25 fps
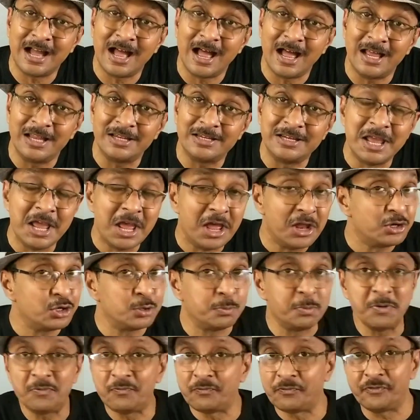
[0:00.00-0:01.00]
card
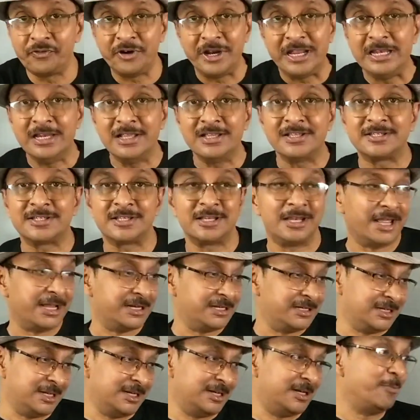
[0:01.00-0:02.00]
to be freely
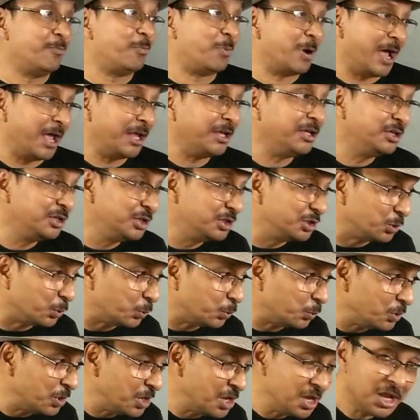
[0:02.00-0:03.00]
selected by
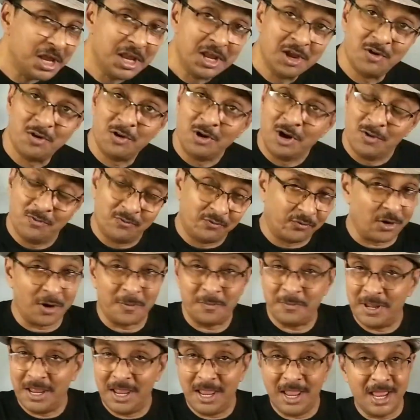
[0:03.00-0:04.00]
you
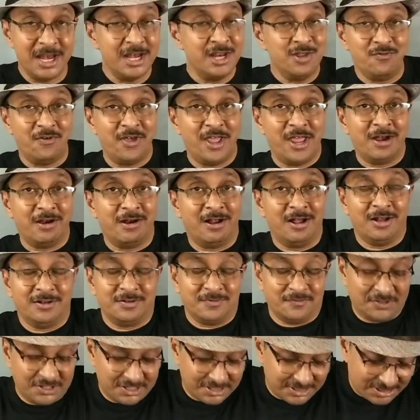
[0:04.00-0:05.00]
from anywhere out
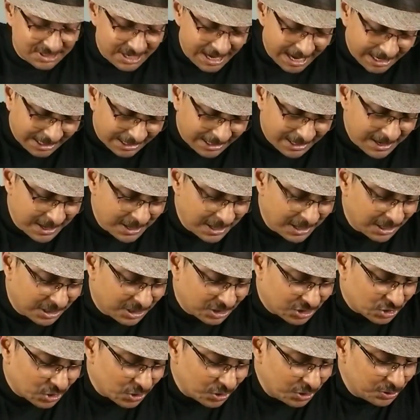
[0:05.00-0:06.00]
of this deck.
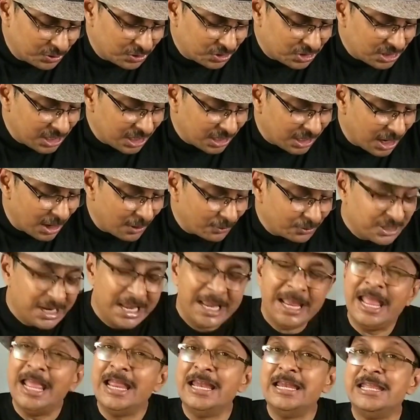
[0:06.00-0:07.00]
So you take out
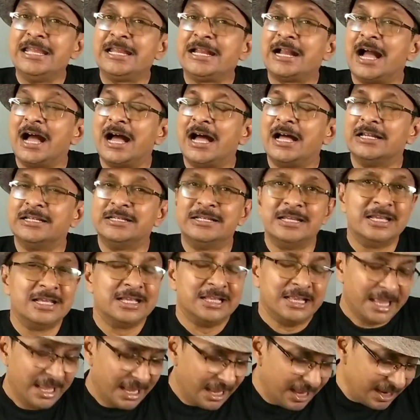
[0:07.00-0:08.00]
any card
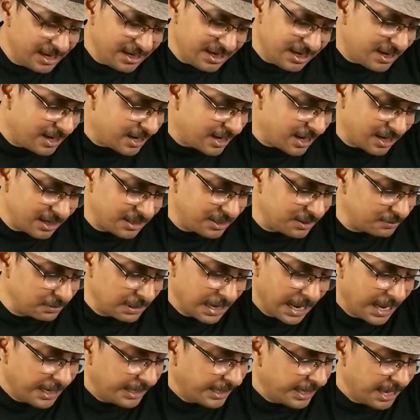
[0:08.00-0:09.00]
you
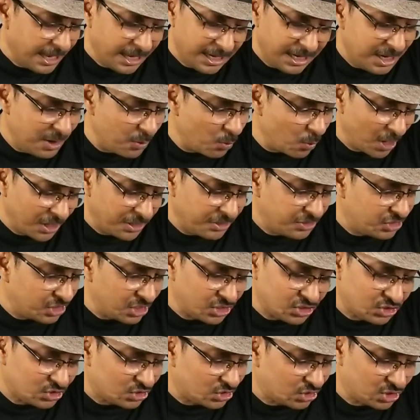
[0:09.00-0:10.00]
like, anyone,
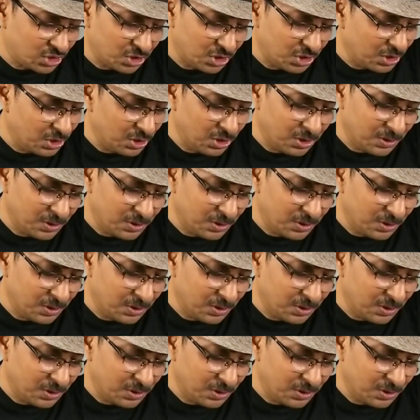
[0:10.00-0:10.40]
just